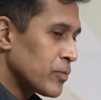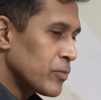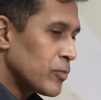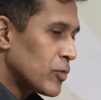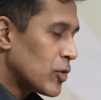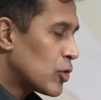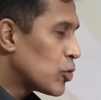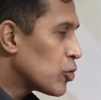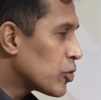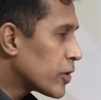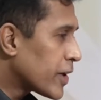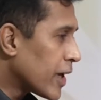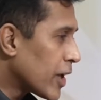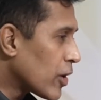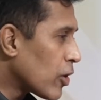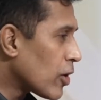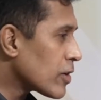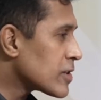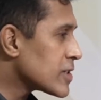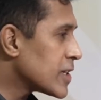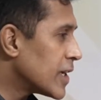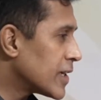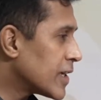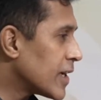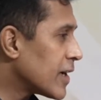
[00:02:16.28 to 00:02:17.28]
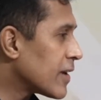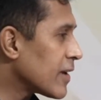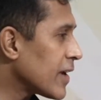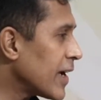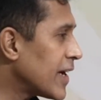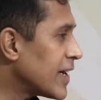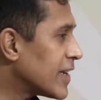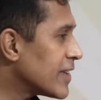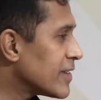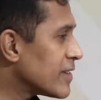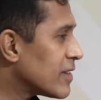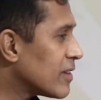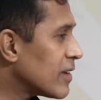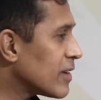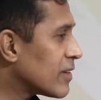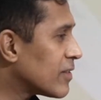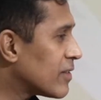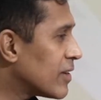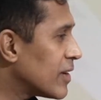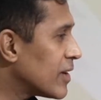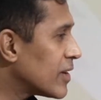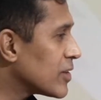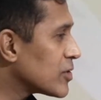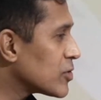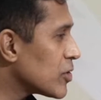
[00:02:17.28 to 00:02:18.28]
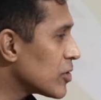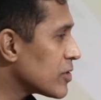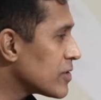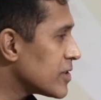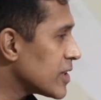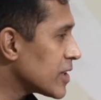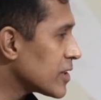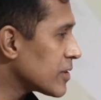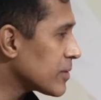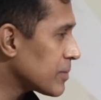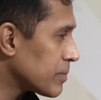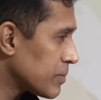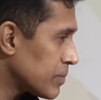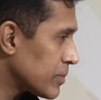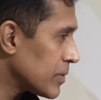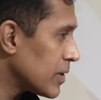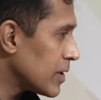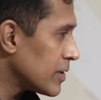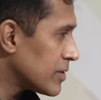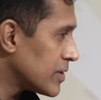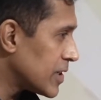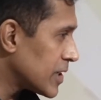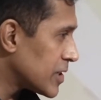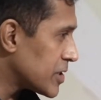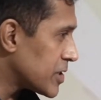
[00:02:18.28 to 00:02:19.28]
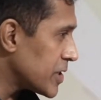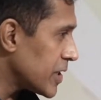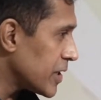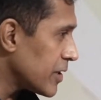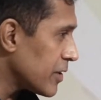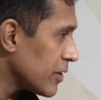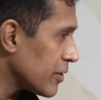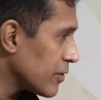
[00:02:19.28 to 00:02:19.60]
You cannot set it right in 6 years or 60 years.